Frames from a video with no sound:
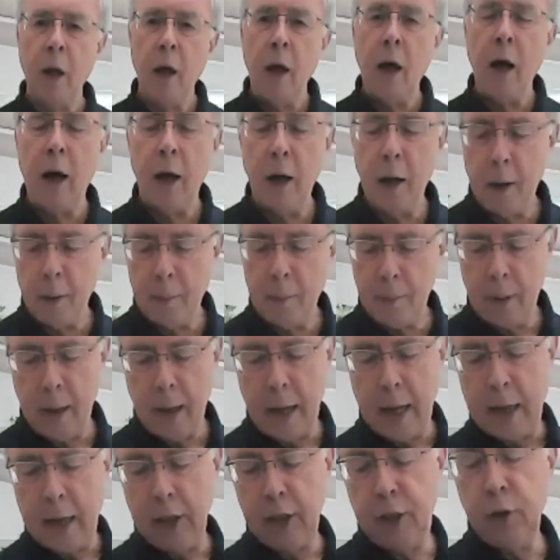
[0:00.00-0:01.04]

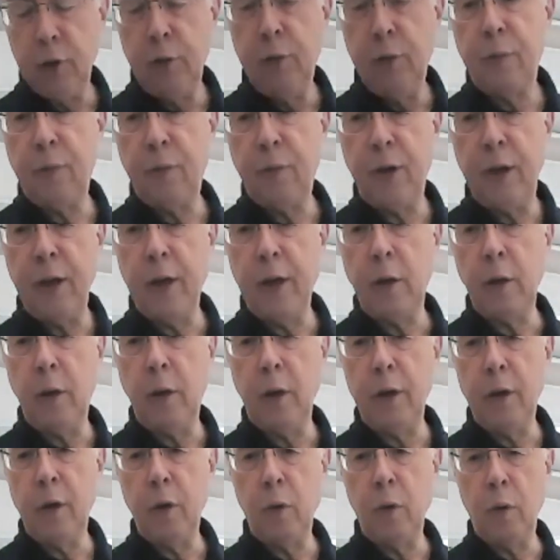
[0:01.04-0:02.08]
and you feel
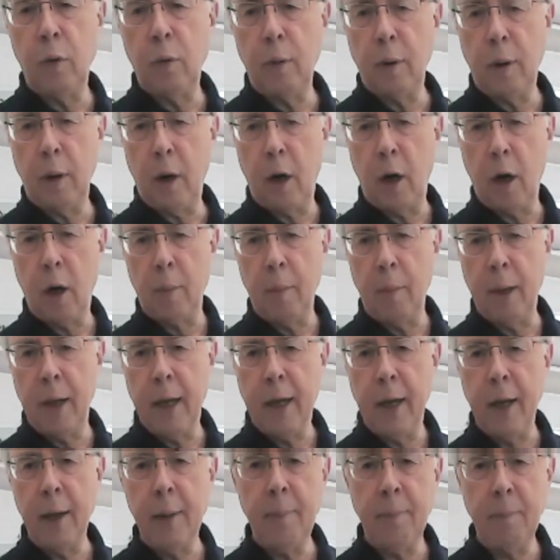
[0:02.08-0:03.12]
your arm
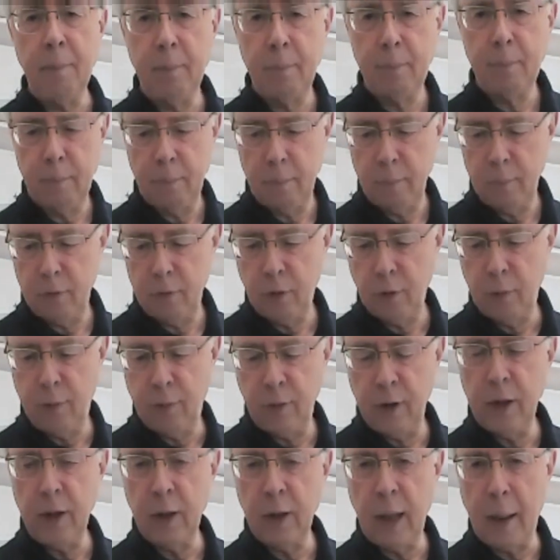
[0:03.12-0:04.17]
here, so
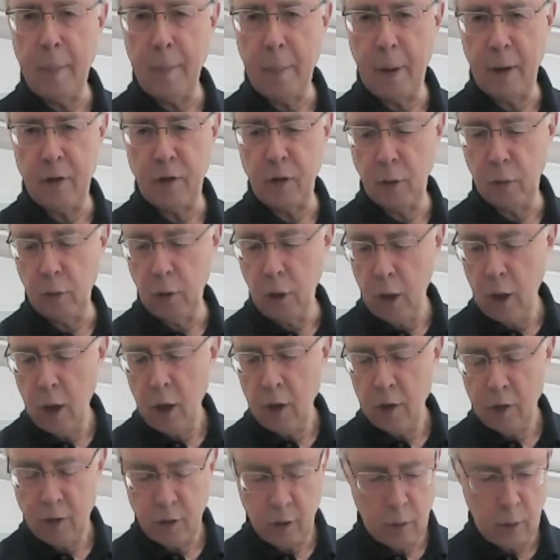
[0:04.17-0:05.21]
feel that muscle.
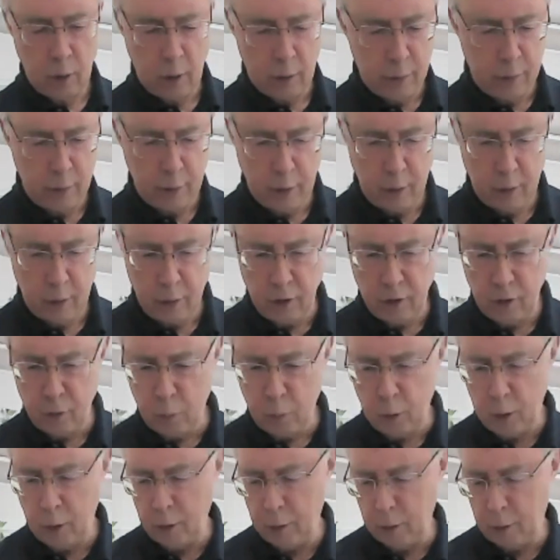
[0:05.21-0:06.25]
So I think this
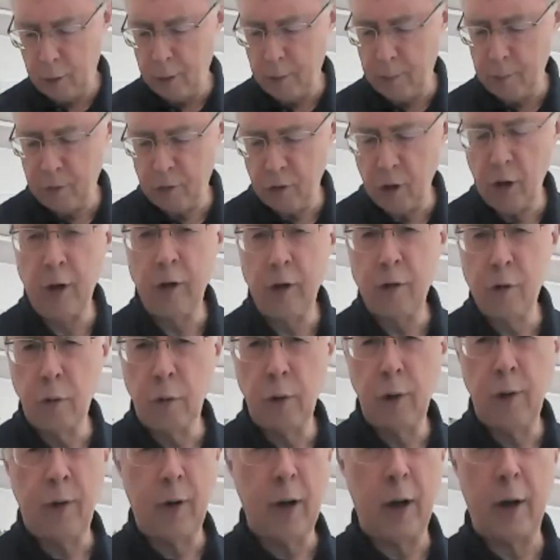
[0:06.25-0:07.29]
one on the thumb side is
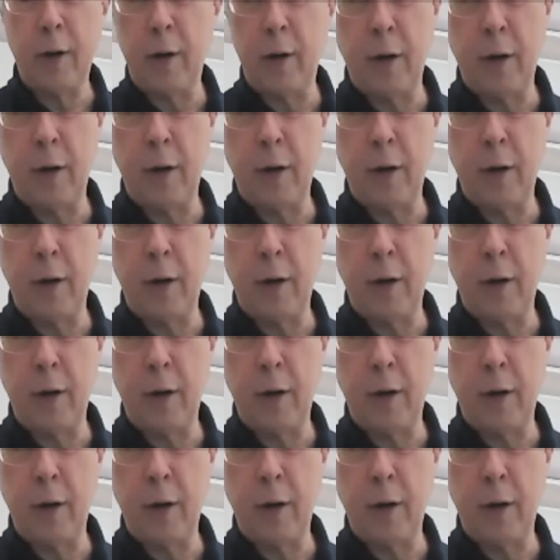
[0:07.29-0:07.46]
called, I